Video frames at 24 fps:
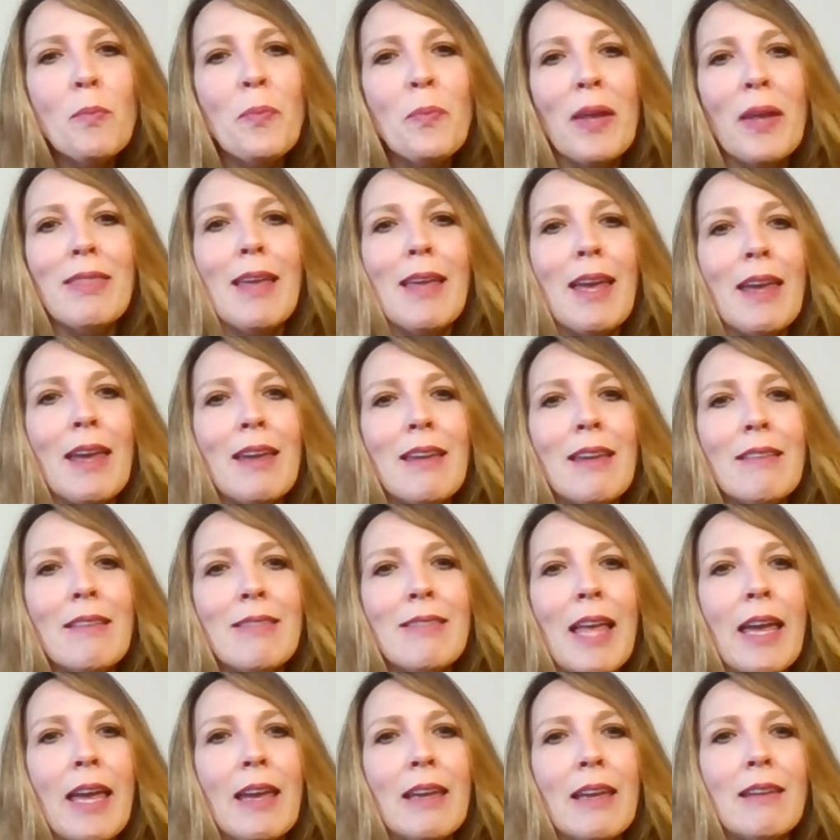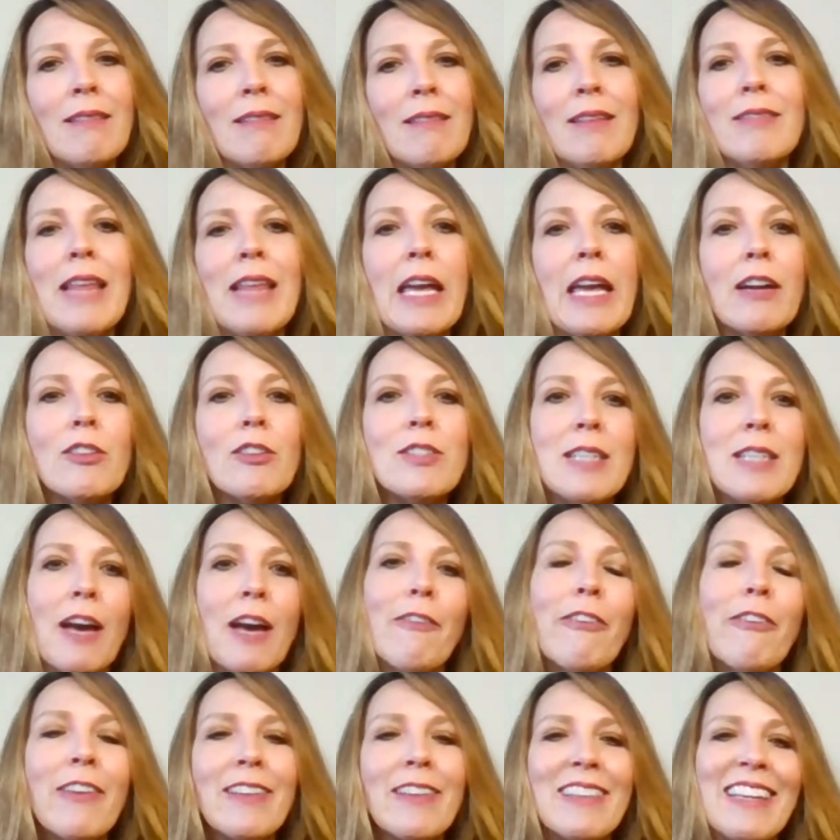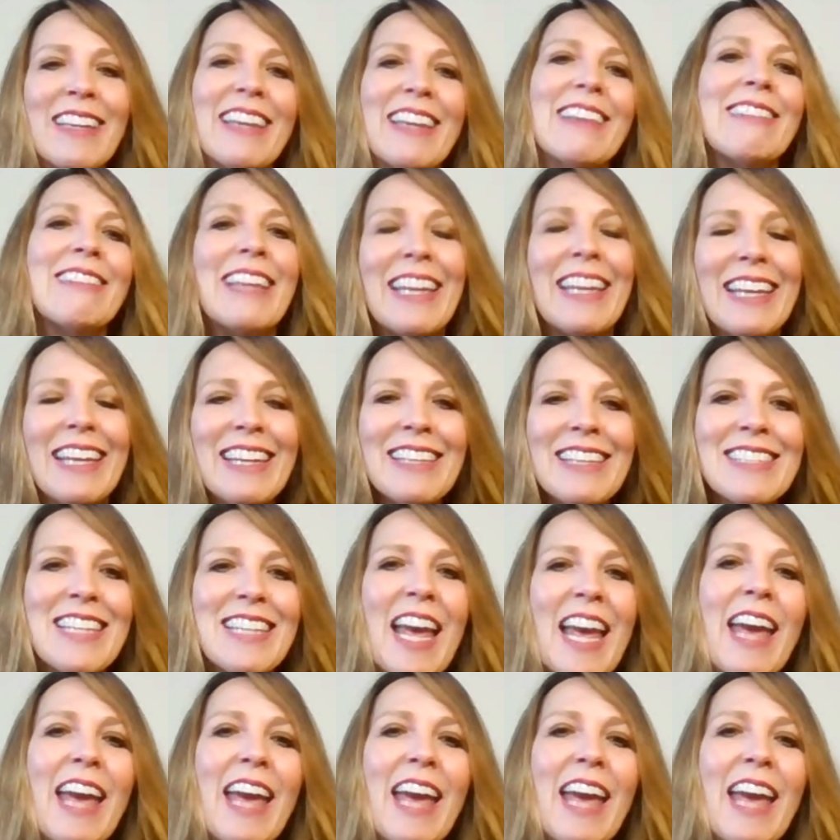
but they are definitely linked.